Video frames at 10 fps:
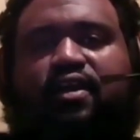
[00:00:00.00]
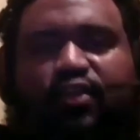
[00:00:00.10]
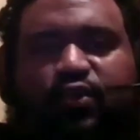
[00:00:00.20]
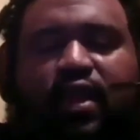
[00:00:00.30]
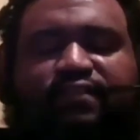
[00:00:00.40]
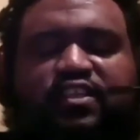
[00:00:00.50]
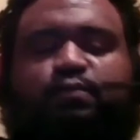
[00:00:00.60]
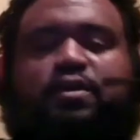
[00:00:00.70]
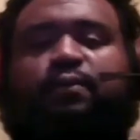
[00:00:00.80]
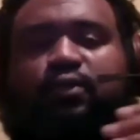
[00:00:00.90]
you have these
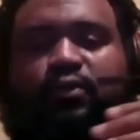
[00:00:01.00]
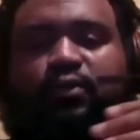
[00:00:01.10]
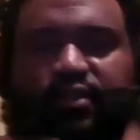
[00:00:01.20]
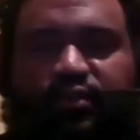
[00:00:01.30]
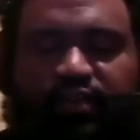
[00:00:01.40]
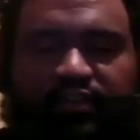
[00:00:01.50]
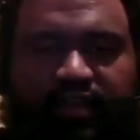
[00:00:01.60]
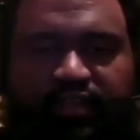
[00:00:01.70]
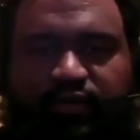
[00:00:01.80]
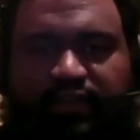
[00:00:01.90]
people on the internet,
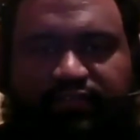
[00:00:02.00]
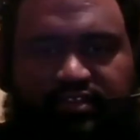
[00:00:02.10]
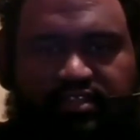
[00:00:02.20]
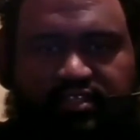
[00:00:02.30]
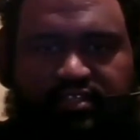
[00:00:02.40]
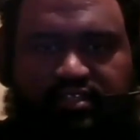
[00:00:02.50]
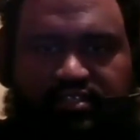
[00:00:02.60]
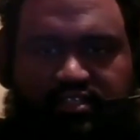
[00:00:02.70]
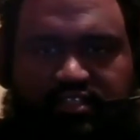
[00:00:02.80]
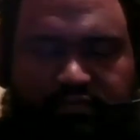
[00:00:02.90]
right? You have
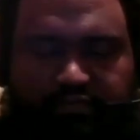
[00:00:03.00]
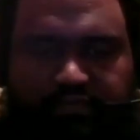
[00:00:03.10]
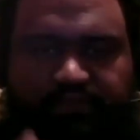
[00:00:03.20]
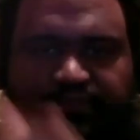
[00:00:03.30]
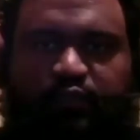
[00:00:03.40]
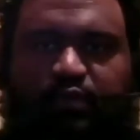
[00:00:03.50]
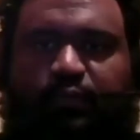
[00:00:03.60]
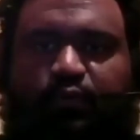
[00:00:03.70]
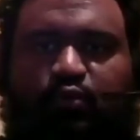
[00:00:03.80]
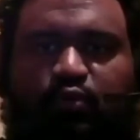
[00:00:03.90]
these
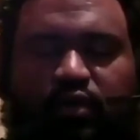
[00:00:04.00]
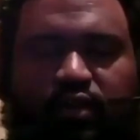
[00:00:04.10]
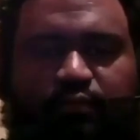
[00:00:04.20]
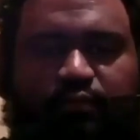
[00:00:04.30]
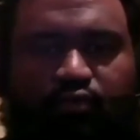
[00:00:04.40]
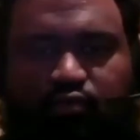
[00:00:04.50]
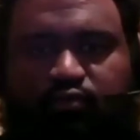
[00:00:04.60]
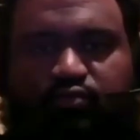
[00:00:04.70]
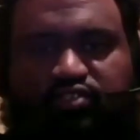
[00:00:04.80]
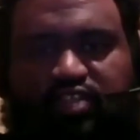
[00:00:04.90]
people who are
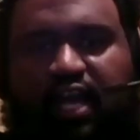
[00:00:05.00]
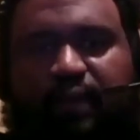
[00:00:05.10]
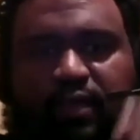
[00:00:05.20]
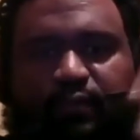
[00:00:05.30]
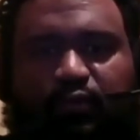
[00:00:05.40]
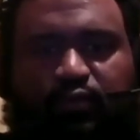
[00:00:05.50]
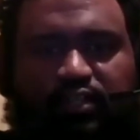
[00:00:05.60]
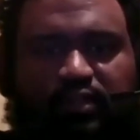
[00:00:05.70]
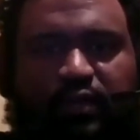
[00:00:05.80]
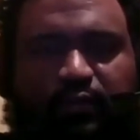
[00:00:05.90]
pro stock people and
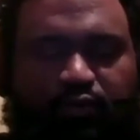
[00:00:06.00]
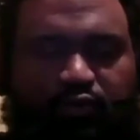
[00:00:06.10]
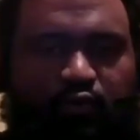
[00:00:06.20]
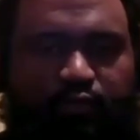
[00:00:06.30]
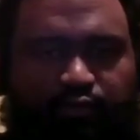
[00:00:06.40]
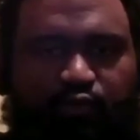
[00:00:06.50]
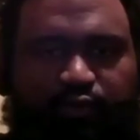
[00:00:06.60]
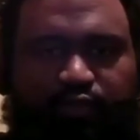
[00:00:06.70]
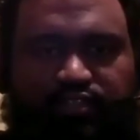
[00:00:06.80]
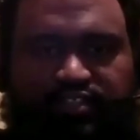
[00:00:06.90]
the people who are pro
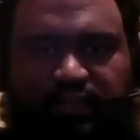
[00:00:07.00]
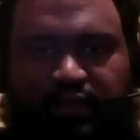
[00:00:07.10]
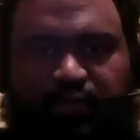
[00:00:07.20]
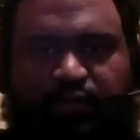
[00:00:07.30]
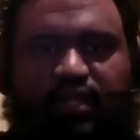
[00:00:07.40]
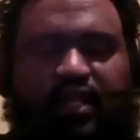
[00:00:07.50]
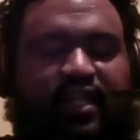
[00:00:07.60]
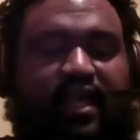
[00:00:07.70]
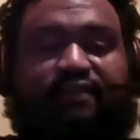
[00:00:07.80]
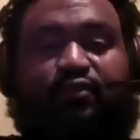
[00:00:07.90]
real estate people. And I
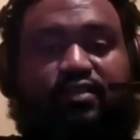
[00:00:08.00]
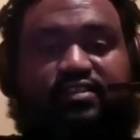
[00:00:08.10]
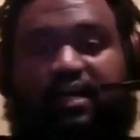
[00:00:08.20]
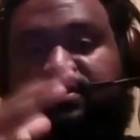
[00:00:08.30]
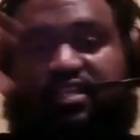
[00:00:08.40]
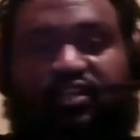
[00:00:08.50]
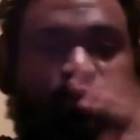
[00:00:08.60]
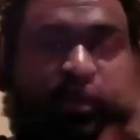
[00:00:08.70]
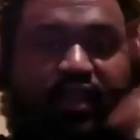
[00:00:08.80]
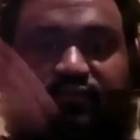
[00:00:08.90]
laugh all the time as they go
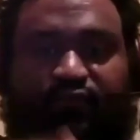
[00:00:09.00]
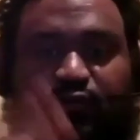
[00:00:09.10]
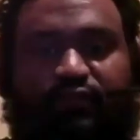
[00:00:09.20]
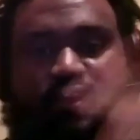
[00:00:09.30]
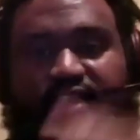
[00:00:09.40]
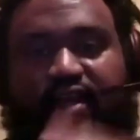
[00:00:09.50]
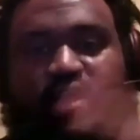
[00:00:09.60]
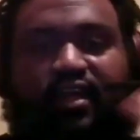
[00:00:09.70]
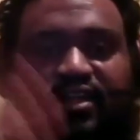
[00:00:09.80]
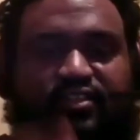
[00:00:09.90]
back and forth
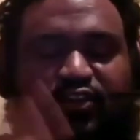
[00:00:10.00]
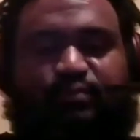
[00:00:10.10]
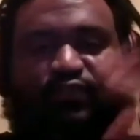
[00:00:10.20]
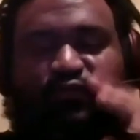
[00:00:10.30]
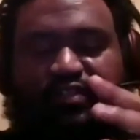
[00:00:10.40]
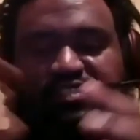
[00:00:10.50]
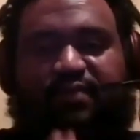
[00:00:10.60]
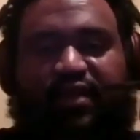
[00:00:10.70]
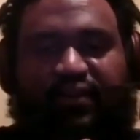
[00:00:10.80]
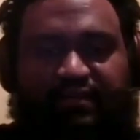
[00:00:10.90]
in terms of what's the
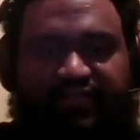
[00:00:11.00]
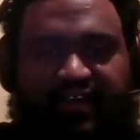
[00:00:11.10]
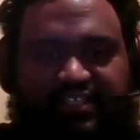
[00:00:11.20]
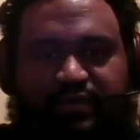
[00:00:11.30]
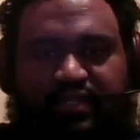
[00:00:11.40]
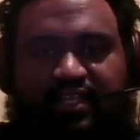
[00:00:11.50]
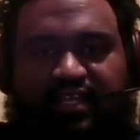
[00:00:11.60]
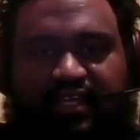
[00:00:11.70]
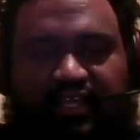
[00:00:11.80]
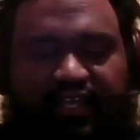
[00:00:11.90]
better investment.
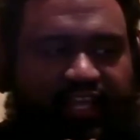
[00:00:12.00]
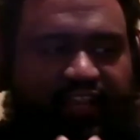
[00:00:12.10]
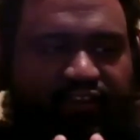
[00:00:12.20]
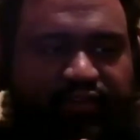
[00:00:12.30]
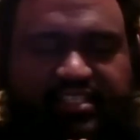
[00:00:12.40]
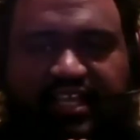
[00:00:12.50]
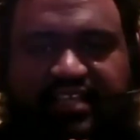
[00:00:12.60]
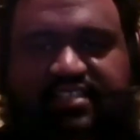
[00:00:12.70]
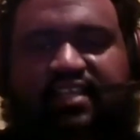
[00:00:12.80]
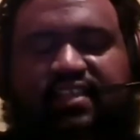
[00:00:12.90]
And the reason I
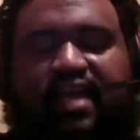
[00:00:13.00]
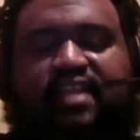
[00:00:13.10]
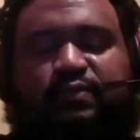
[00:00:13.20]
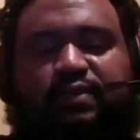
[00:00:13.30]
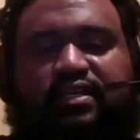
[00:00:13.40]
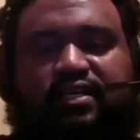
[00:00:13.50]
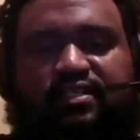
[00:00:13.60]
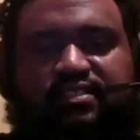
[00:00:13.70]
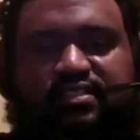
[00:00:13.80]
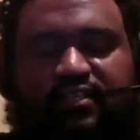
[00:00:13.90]
say that is
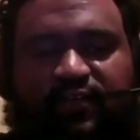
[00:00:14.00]
because